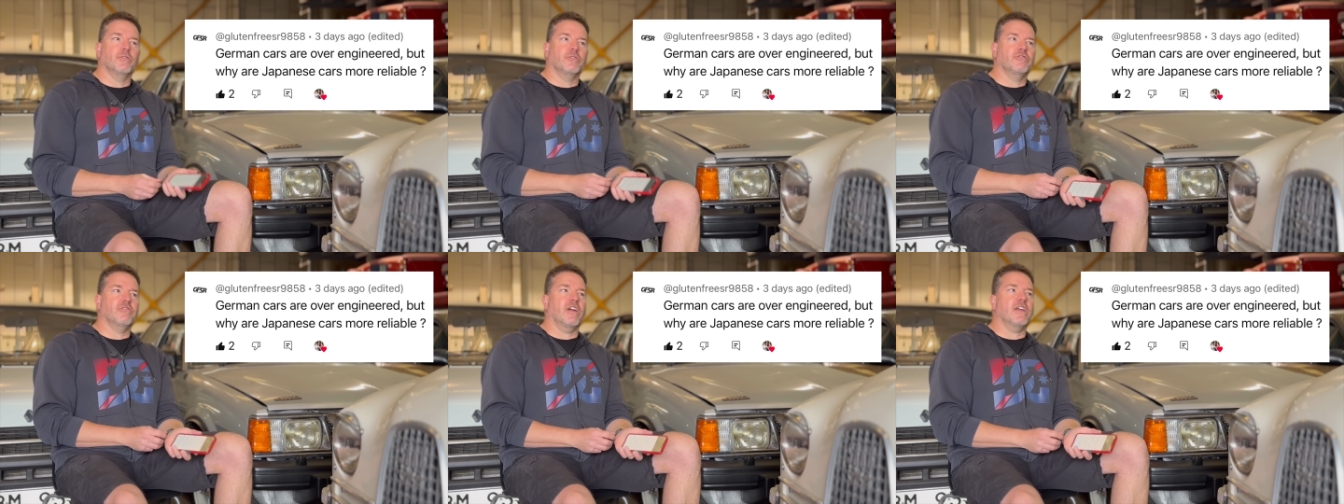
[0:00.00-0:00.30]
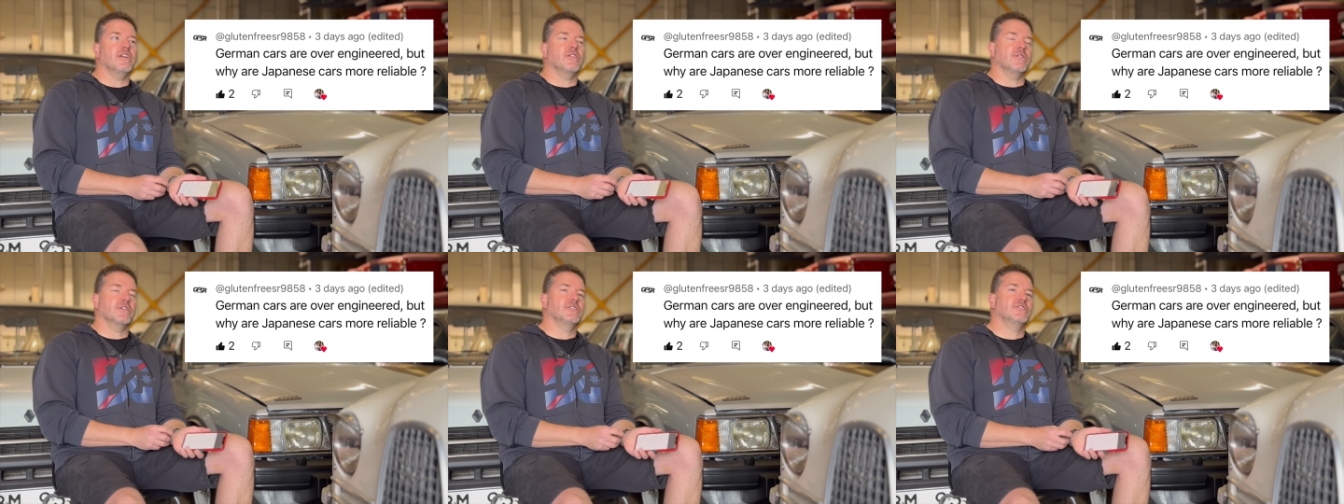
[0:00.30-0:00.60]

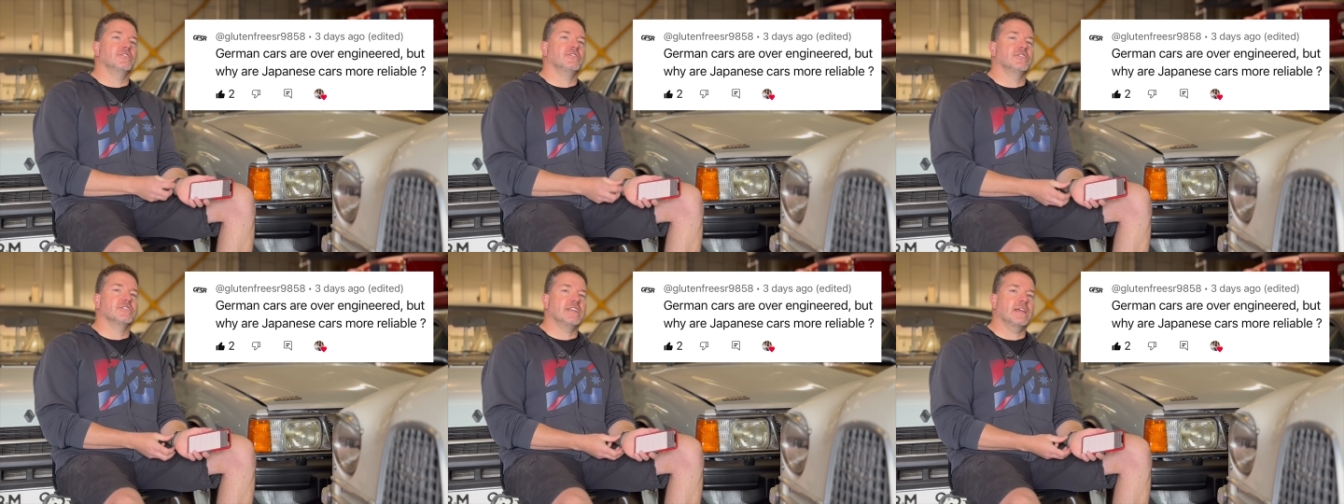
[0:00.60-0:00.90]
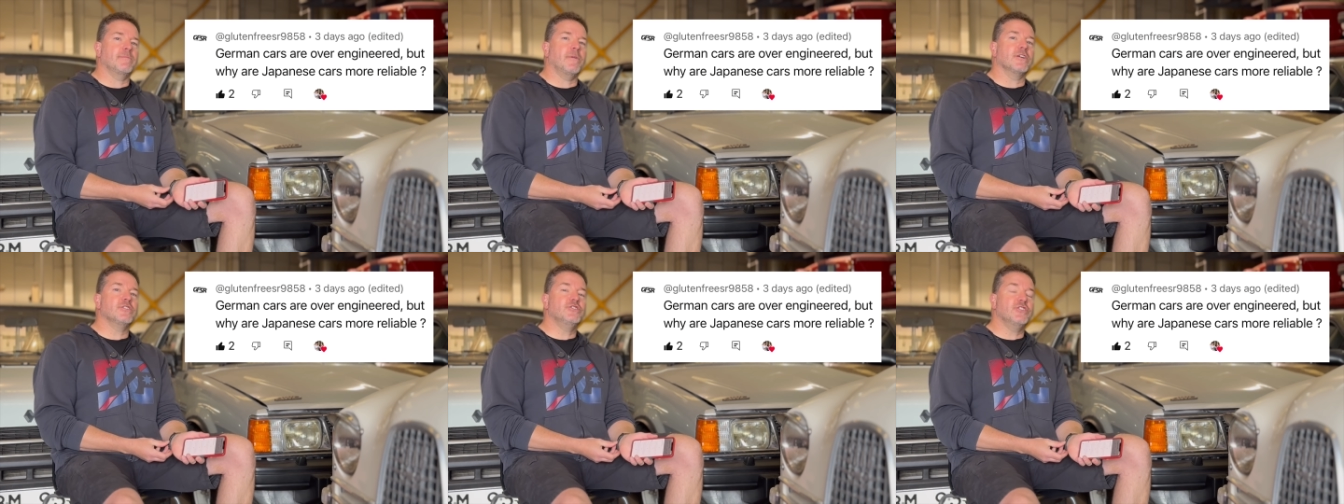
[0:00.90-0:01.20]
Great question, because they're
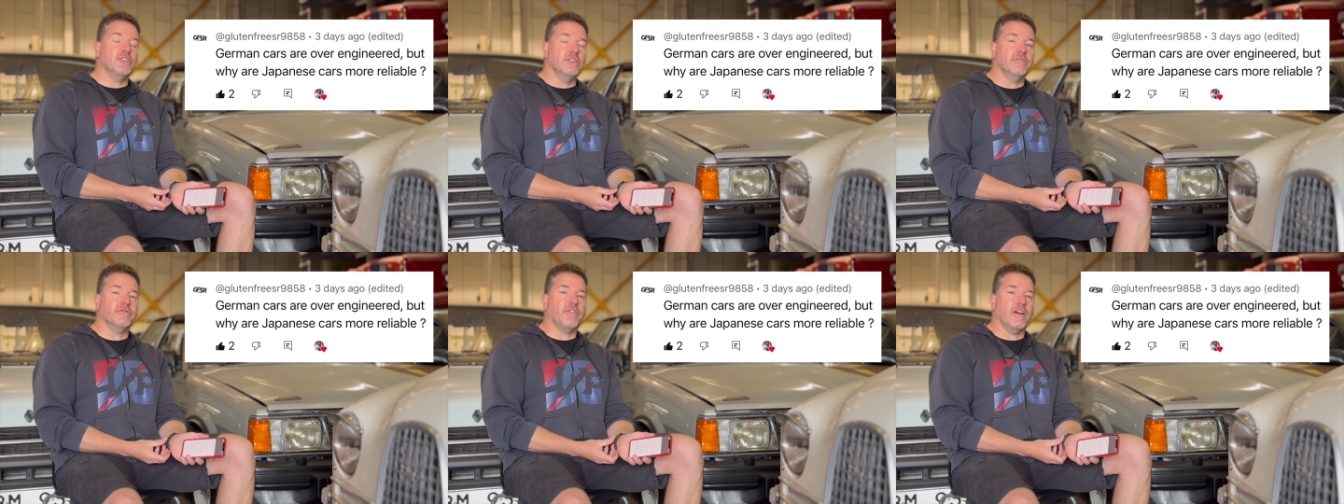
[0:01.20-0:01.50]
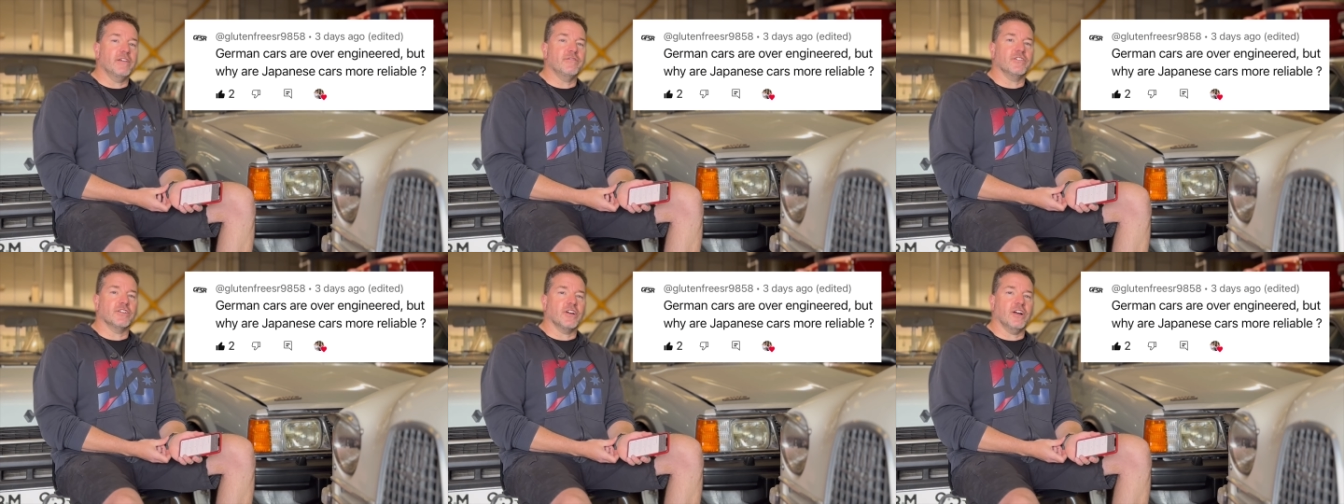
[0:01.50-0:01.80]
my 2
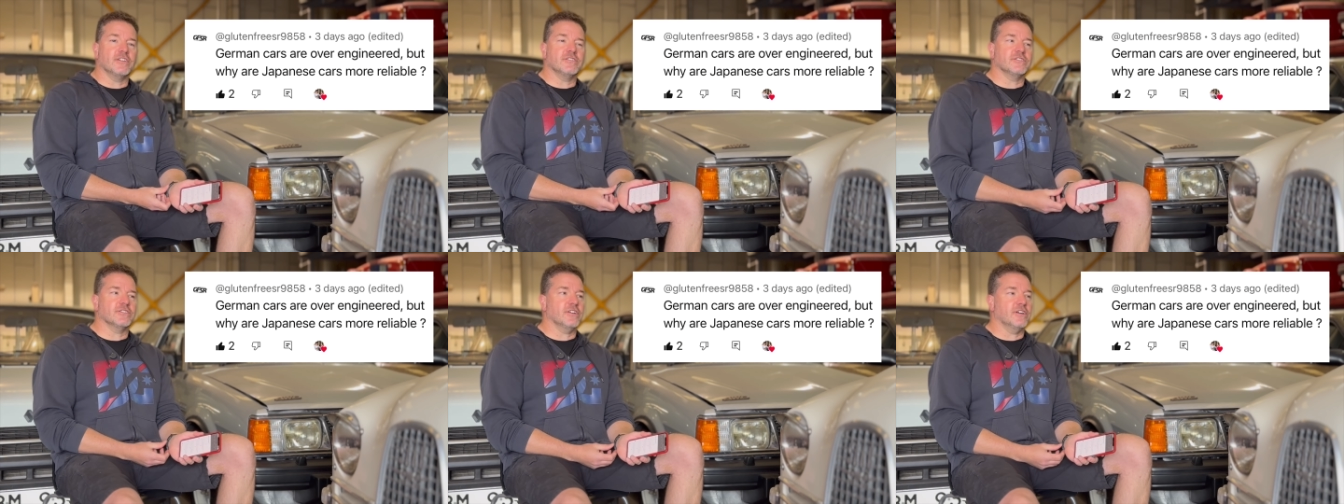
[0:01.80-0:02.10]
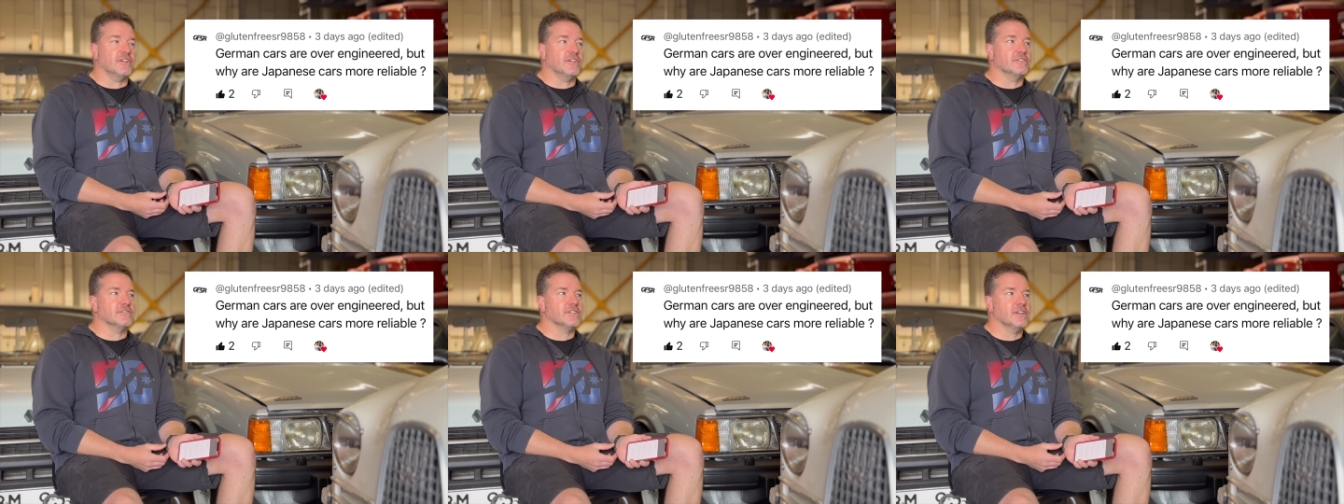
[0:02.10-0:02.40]
favourite kinds of
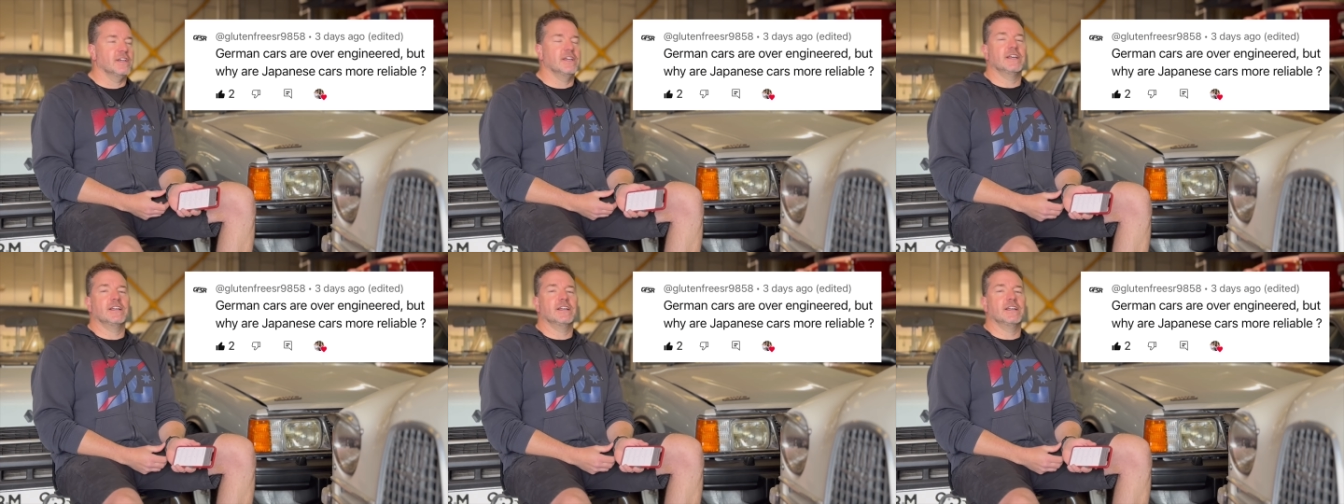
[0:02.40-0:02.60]
cars,